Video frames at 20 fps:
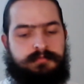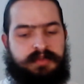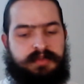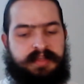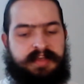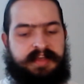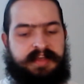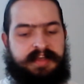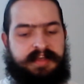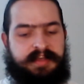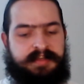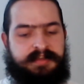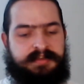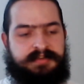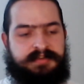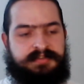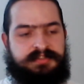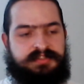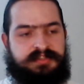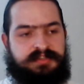And
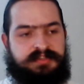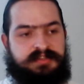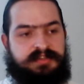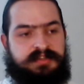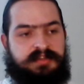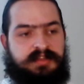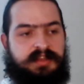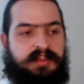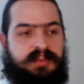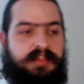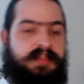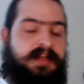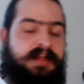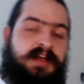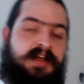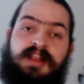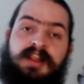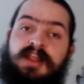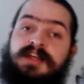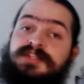the
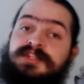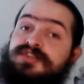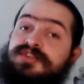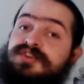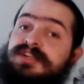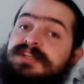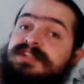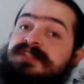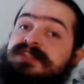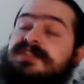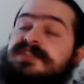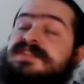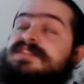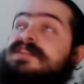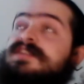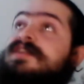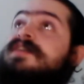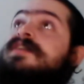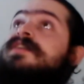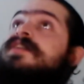illustrious
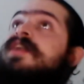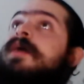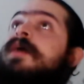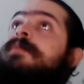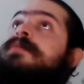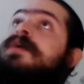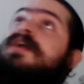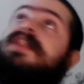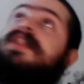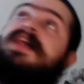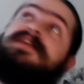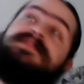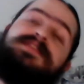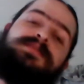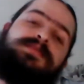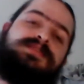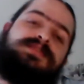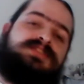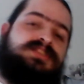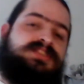number 11,
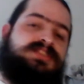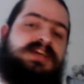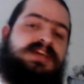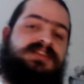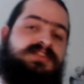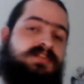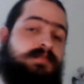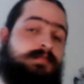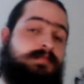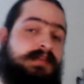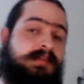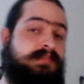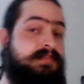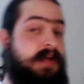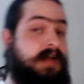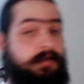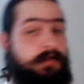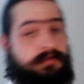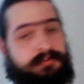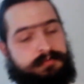which has yet to have been
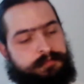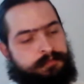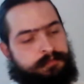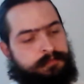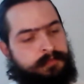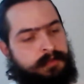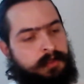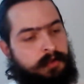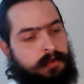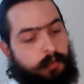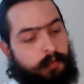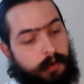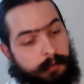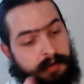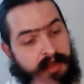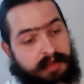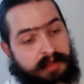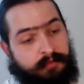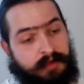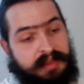found. Where would
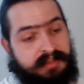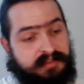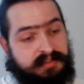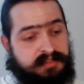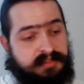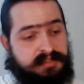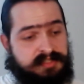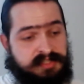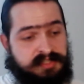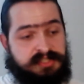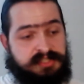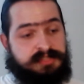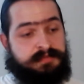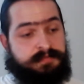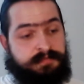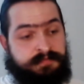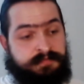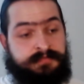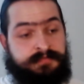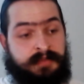I rank this?
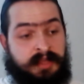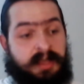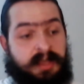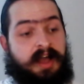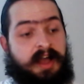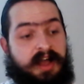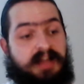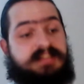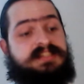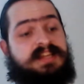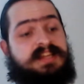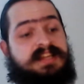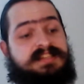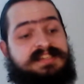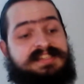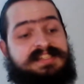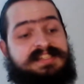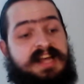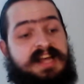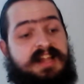I'd say it's a
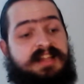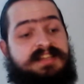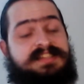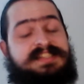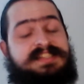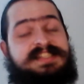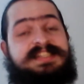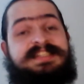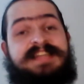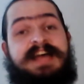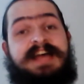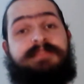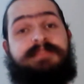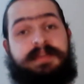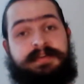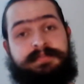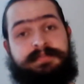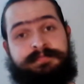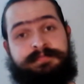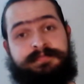solid 7,
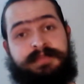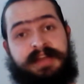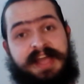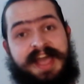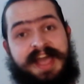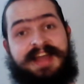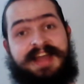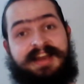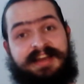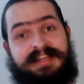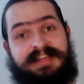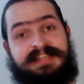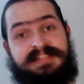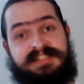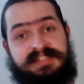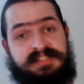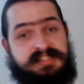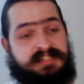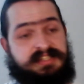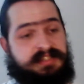at
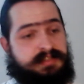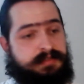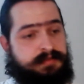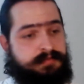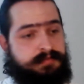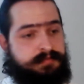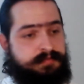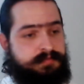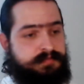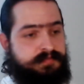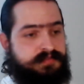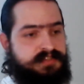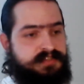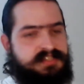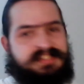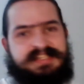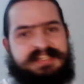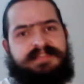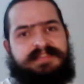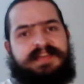least.
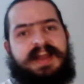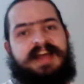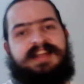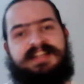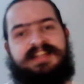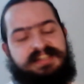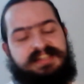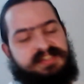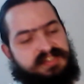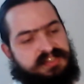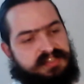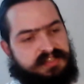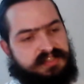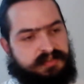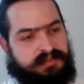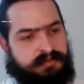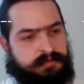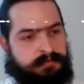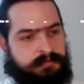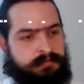7 at least.
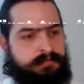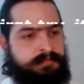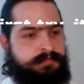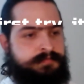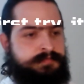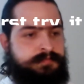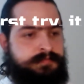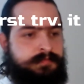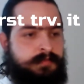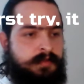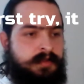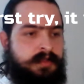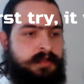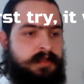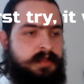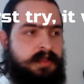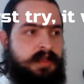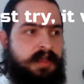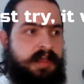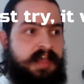
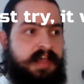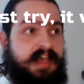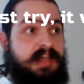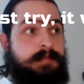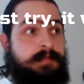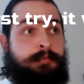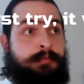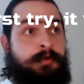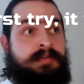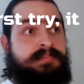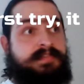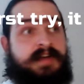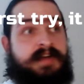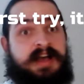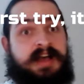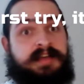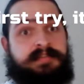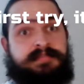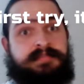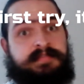
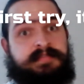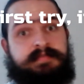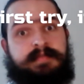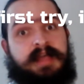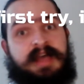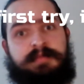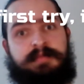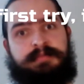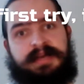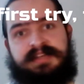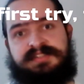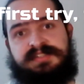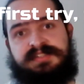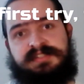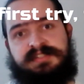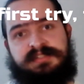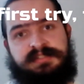8.5 at best.